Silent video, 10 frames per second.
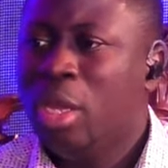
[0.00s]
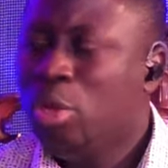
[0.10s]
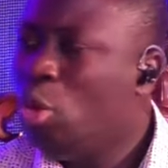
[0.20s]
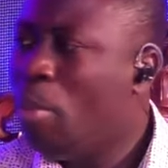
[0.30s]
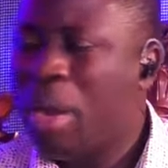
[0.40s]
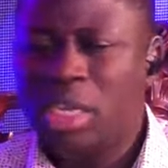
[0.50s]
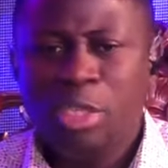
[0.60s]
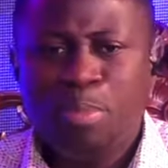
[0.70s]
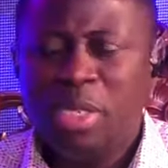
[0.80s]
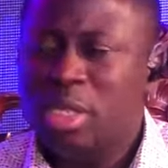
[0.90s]
Nobody's
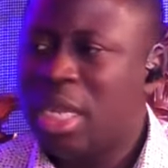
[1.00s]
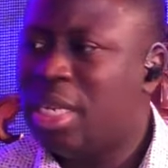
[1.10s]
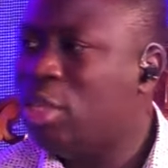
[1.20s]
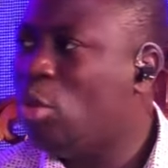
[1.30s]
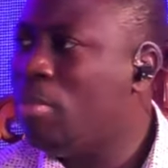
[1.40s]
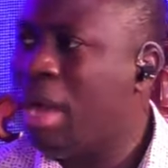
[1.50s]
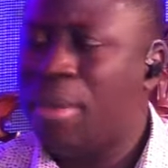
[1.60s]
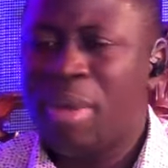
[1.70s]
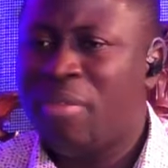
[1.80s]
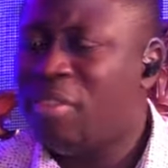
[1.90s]
business. I don't mind
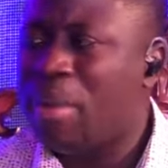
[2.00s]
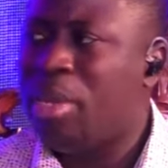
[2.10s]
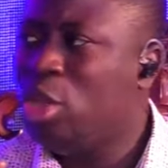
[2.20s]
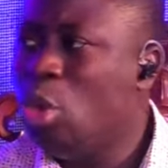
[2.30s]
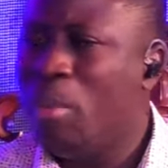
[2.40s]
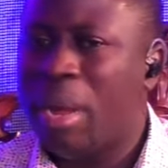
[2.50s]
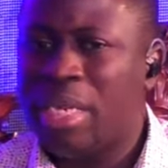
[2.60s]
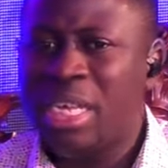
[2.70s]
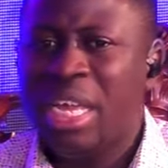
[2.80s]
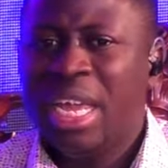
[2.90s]
my family, nobody.